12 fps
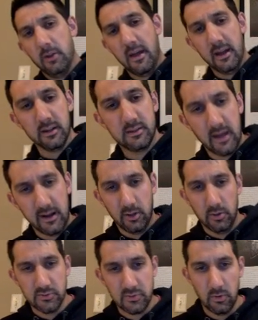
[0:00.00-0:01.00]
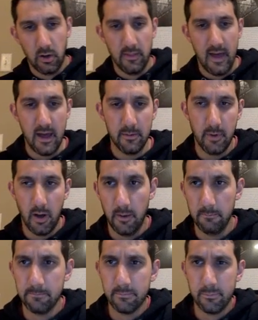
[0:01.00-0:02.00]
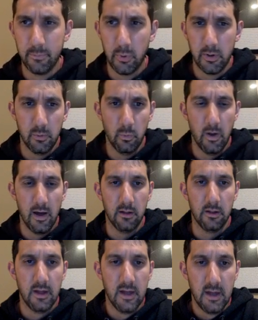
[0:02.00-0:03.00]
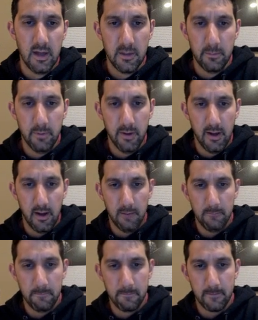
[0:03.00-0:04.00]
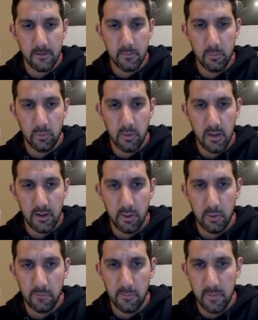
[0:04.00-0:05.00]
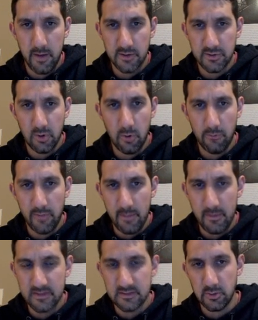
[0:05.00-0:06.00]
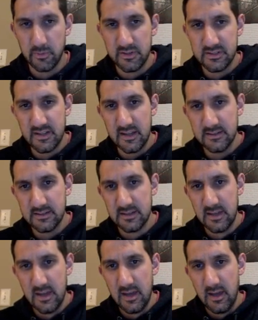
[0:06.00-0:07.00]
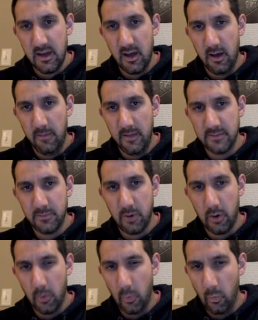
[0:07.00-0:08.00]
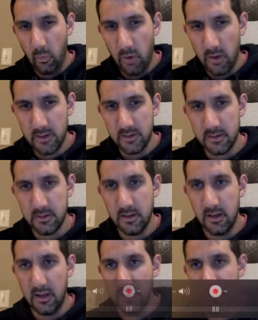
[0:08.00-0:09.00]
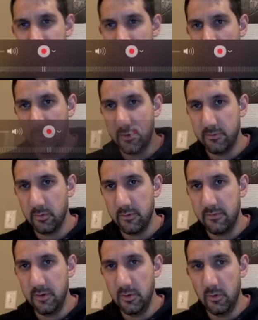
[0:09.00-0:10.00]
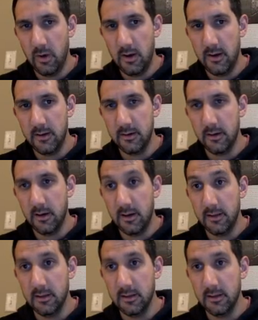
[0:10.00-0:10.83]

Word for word: that kind of goes through all that um, pretty well, but um, we'll kind of go from there. So hopefully that makes a little bit of sense. Um, that's part one, uh, just a little bit of a review on, on